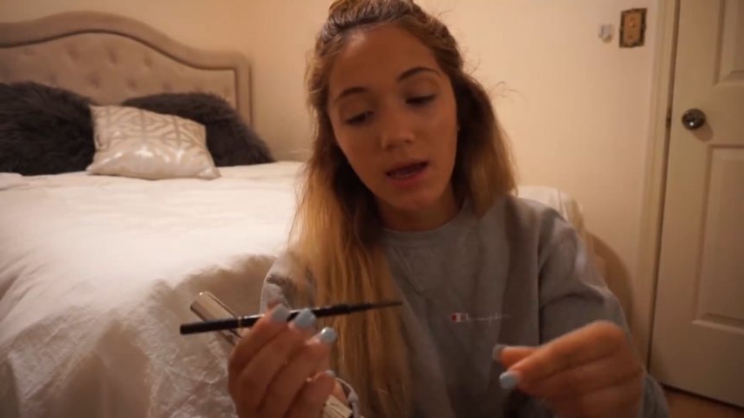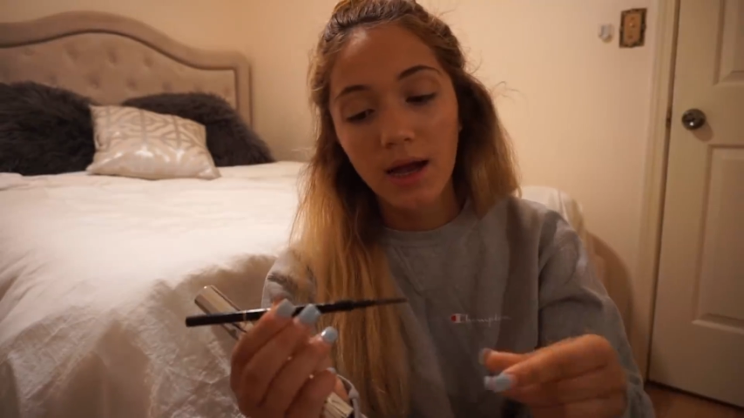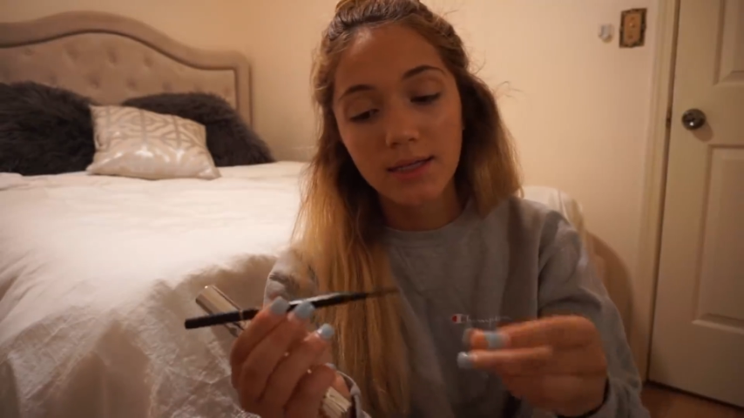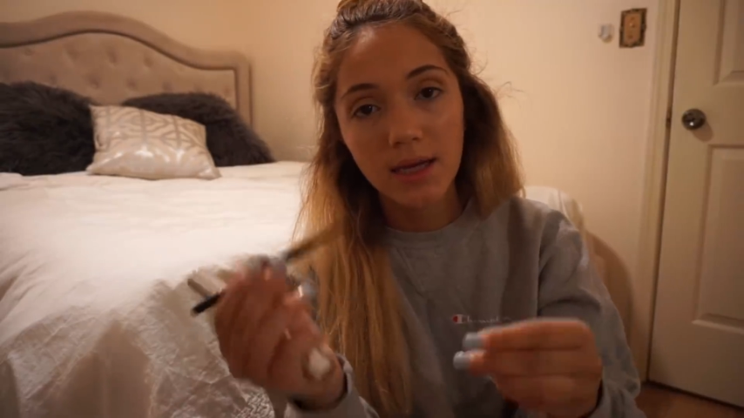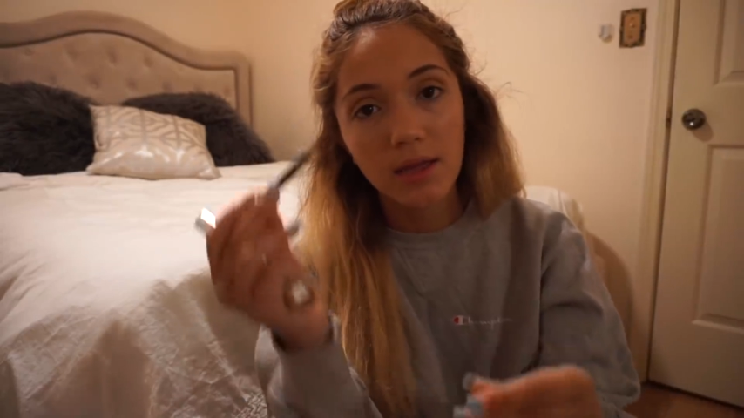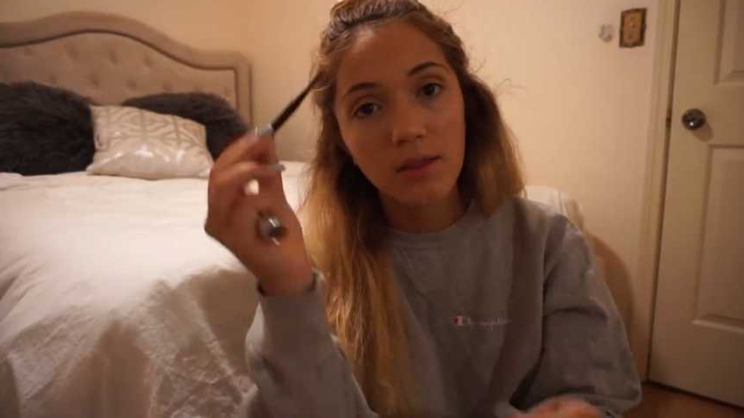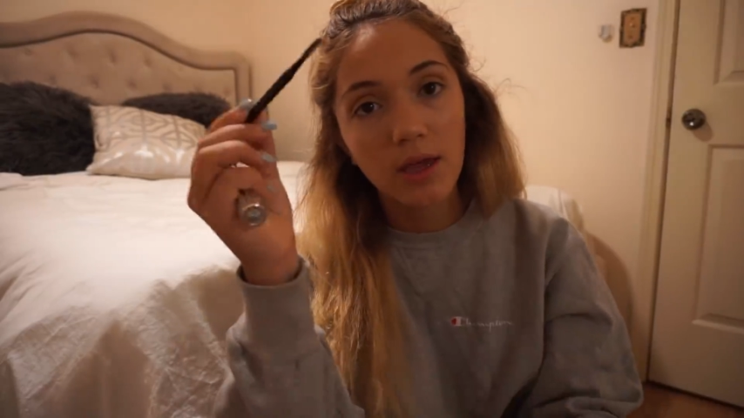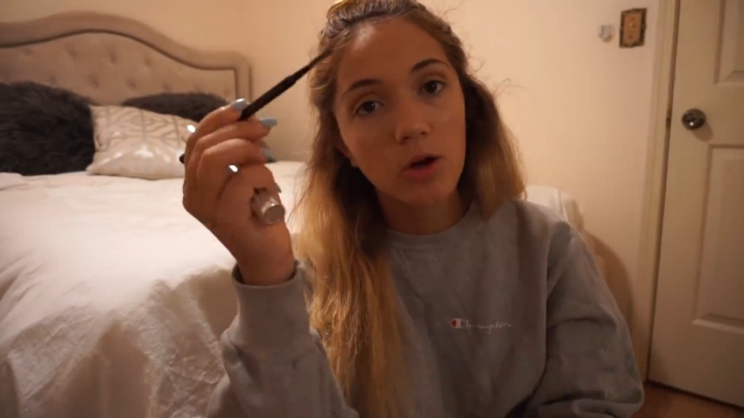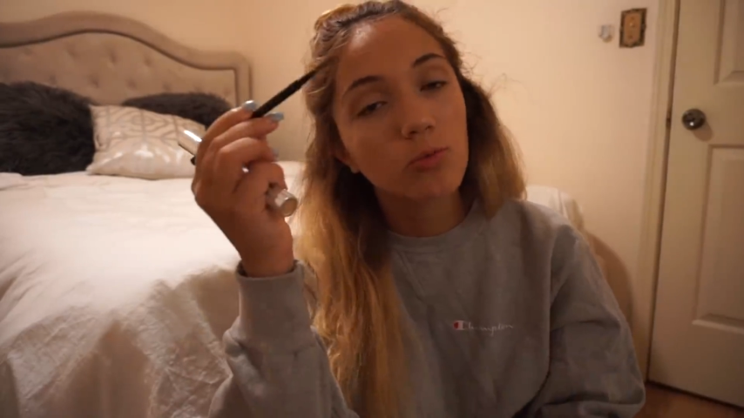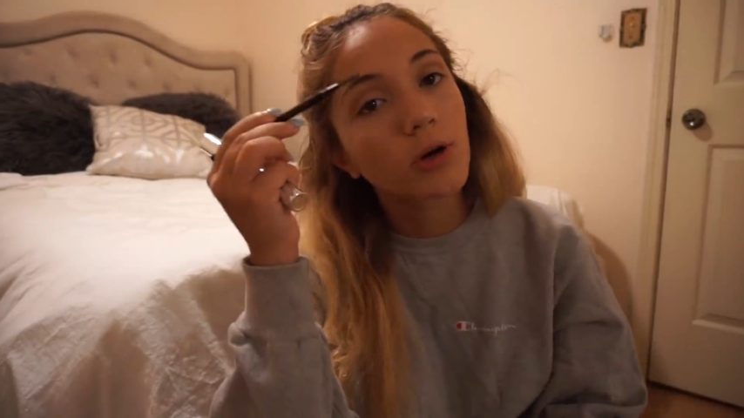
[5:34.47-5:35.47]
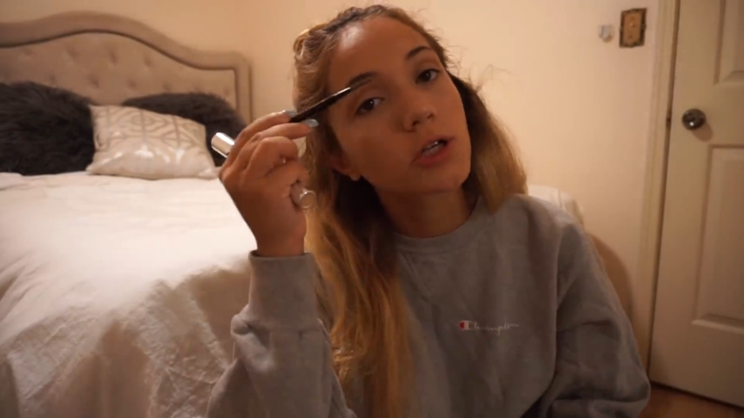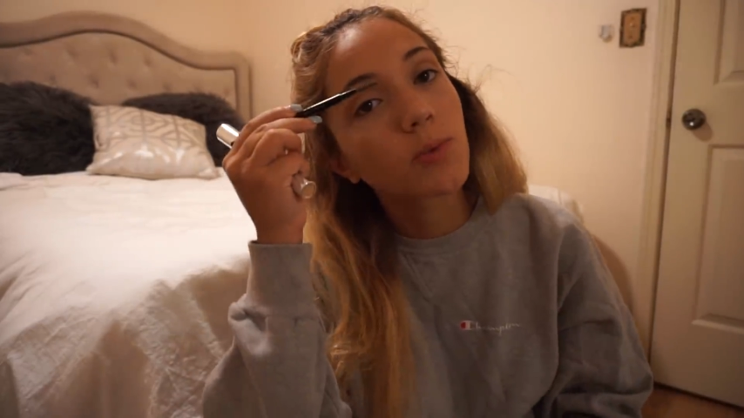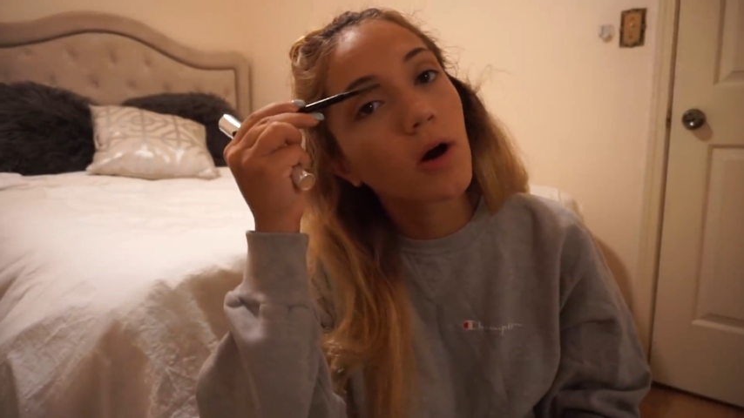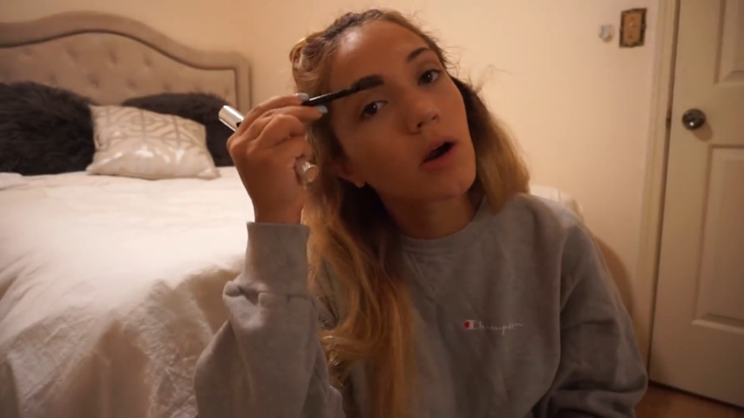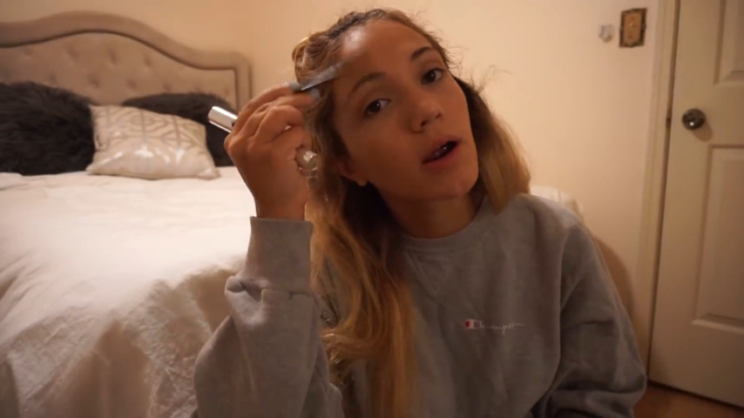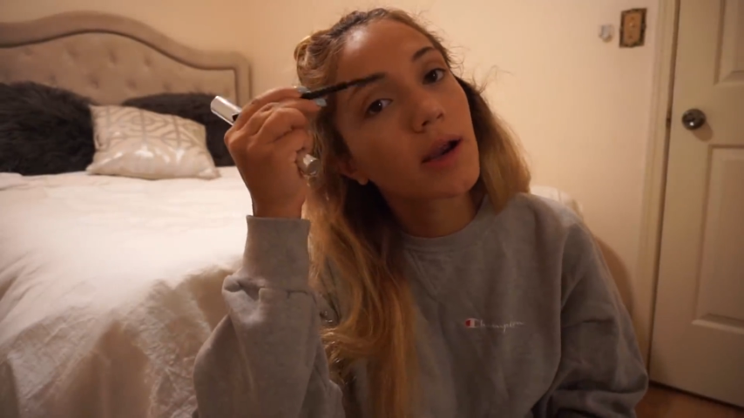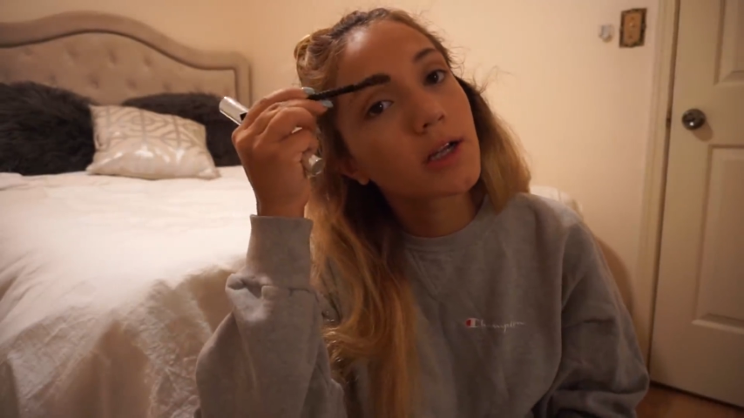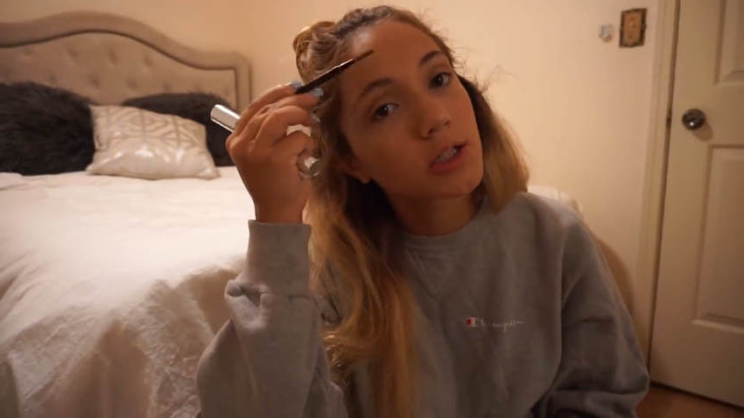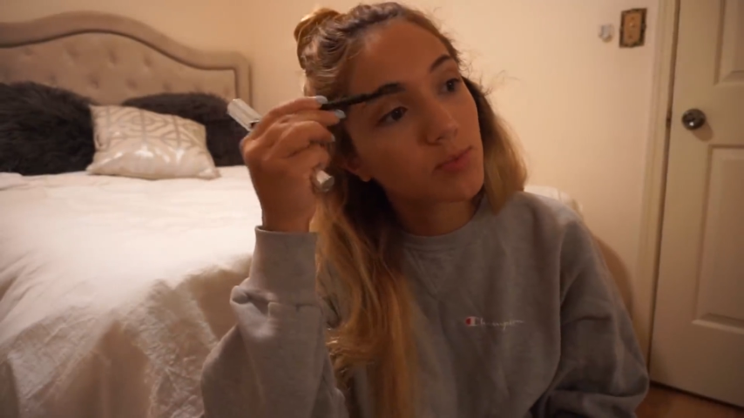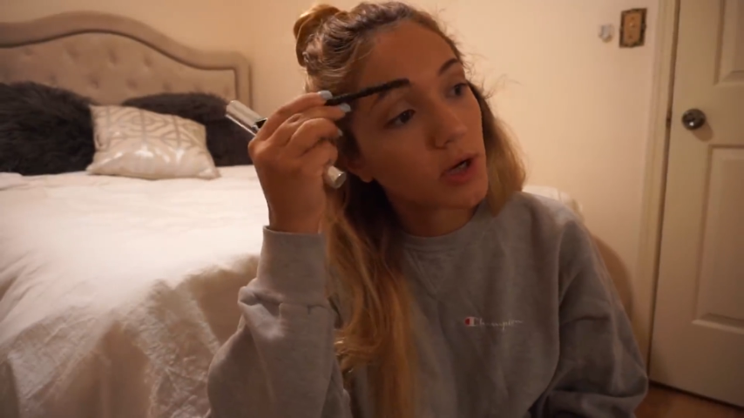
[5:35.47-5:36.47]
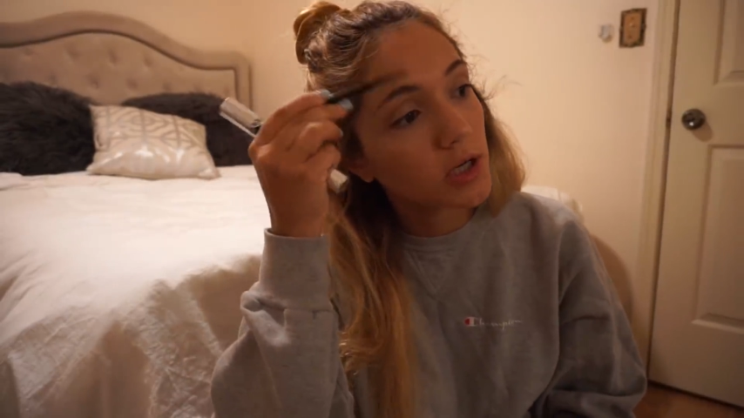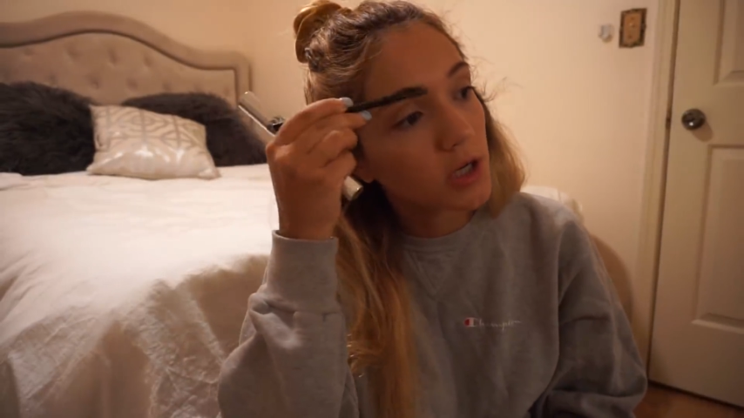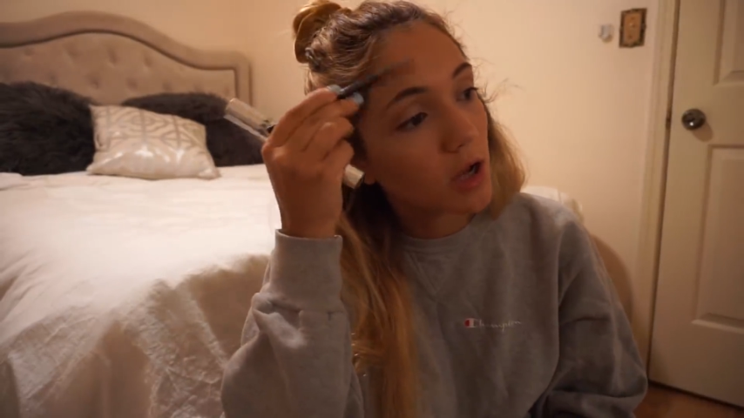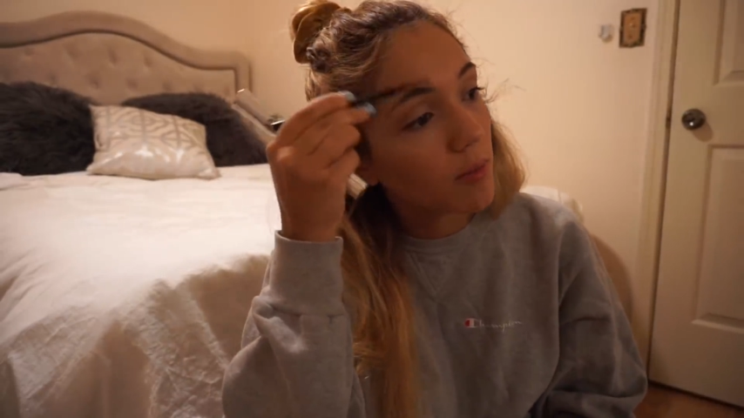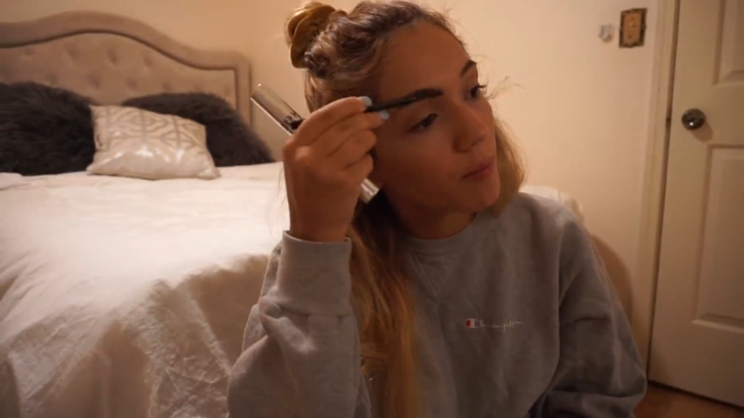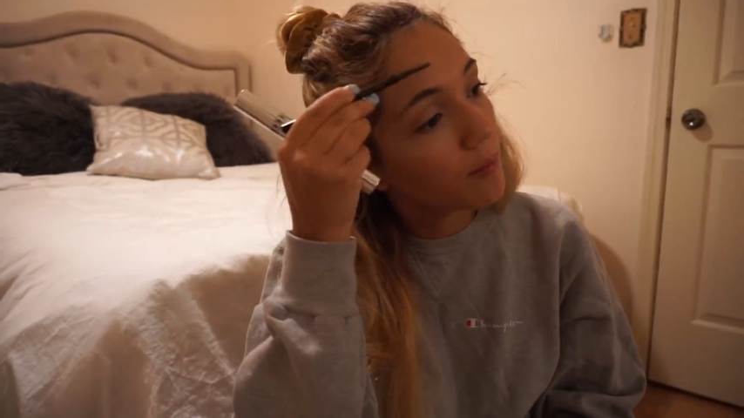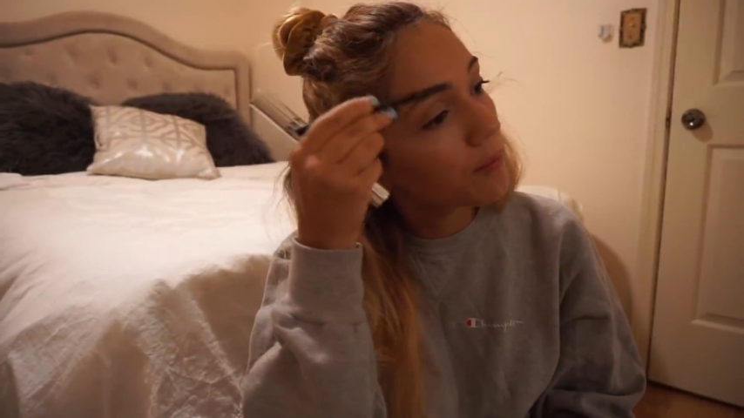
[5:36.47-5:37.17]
I take the angle brush part and I just brush up